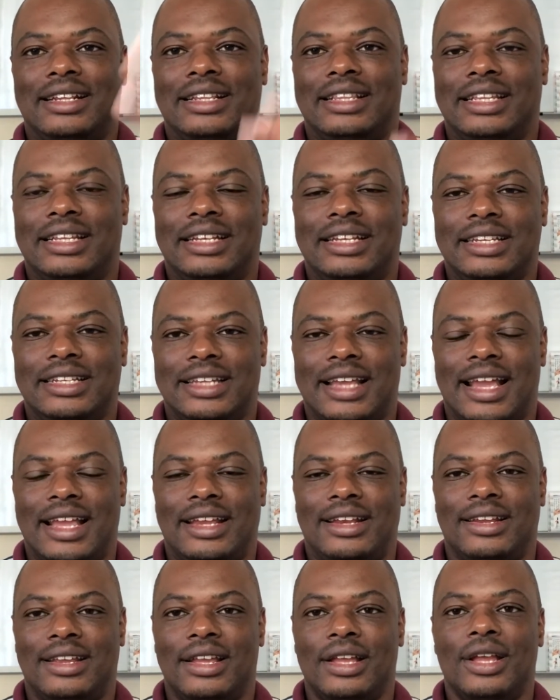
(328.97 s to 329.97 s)

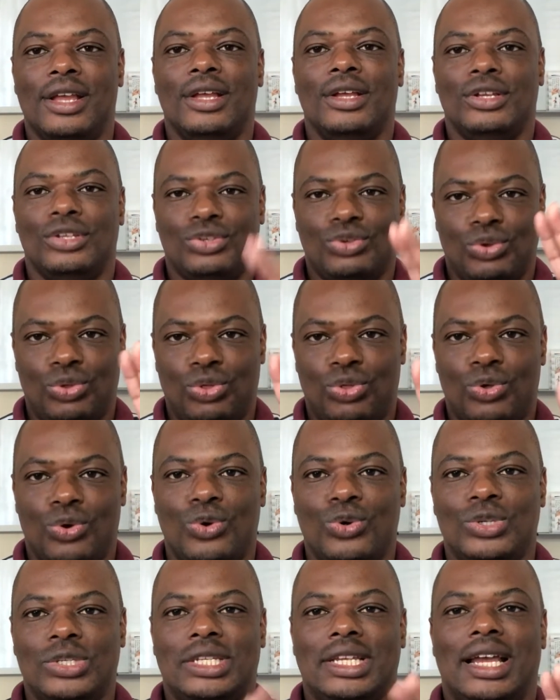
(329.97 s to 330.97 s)
design. So
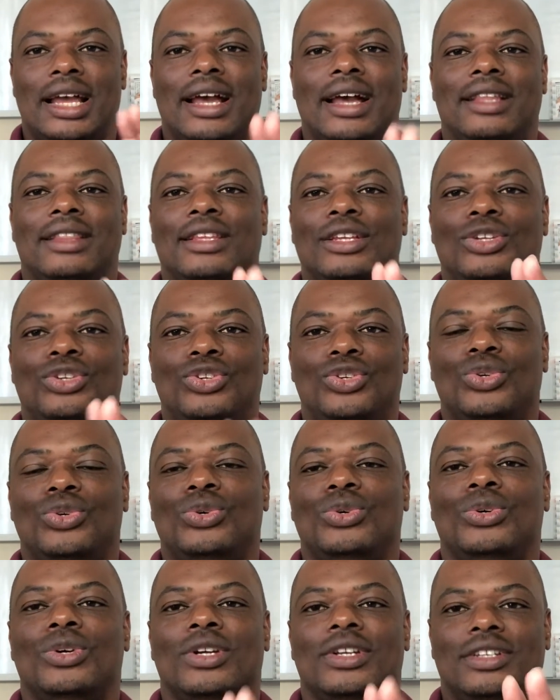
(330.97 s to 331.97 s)
those are the
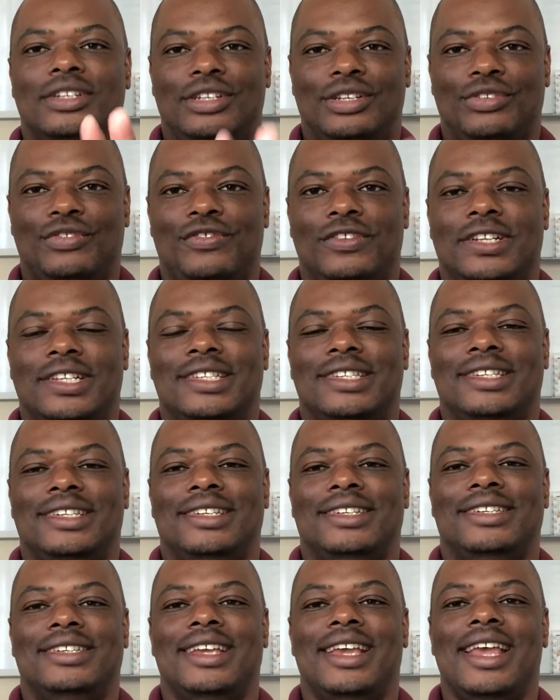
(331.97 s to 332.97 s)
two
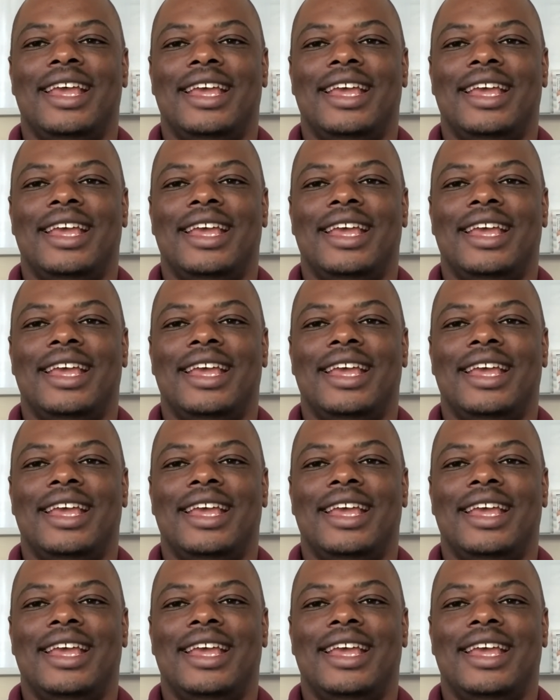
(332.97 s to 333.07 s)
differences